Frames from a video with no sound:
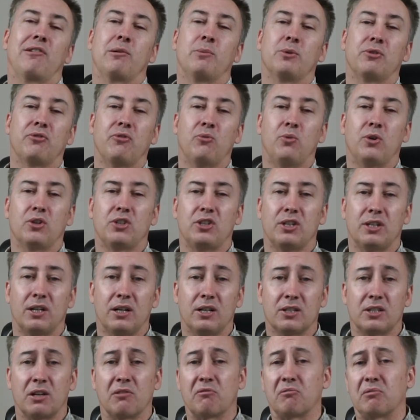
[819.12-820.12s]
very much for watching,
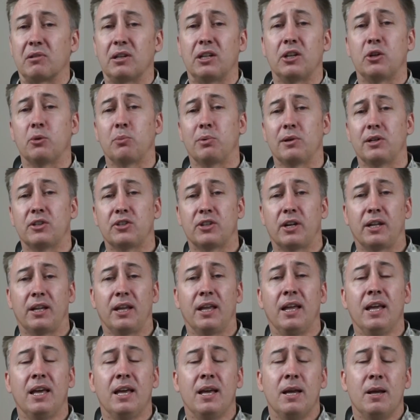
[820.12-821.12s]
guys. I really appreciate
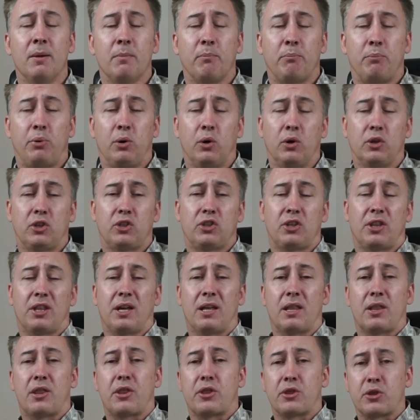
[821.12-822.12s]
it. Push
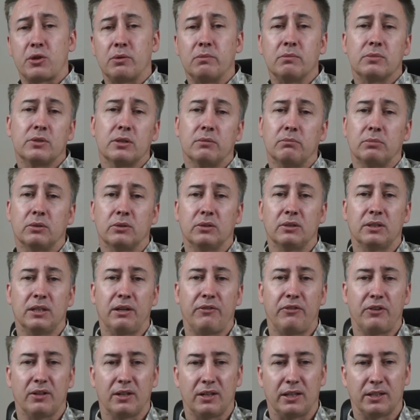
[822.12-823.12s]
that thumbs up button
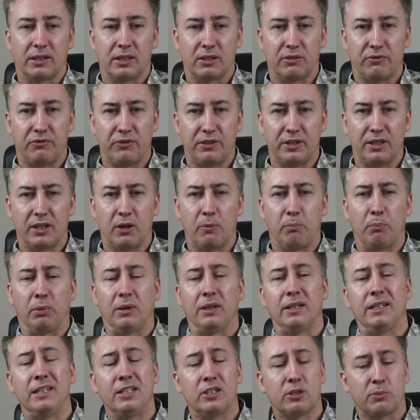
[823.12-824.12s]
if you like this video.
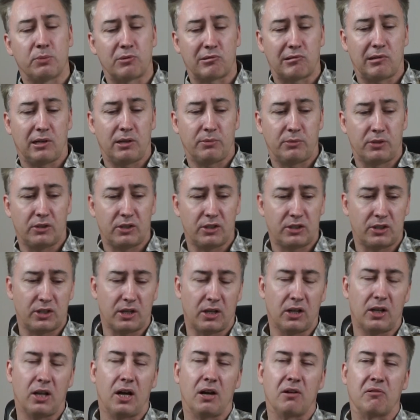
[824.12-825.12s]
Please subscribe to the
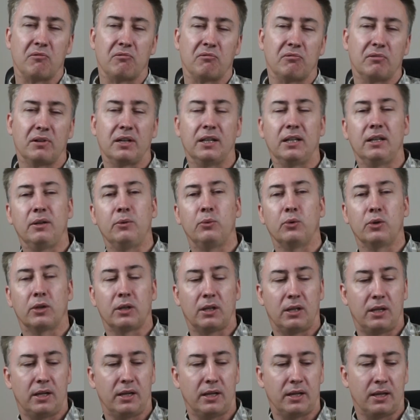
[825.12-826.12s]
channel. I really would
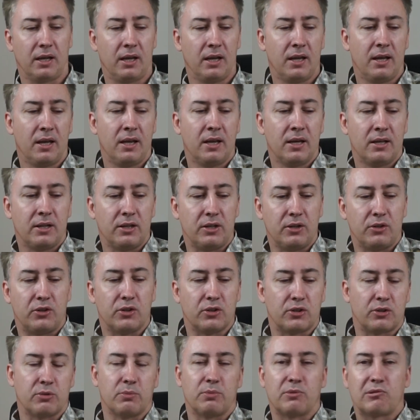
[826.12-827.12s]
like you
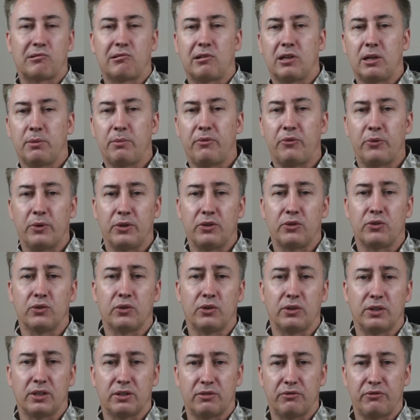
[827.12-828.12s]
to subscribe if you
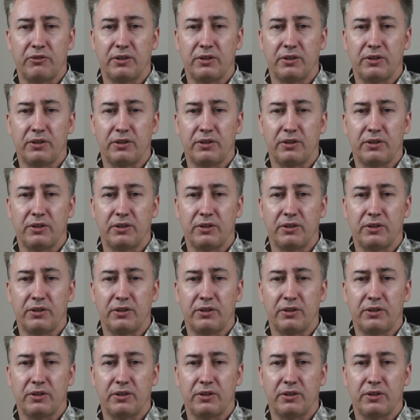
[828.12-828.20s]
enjoyed this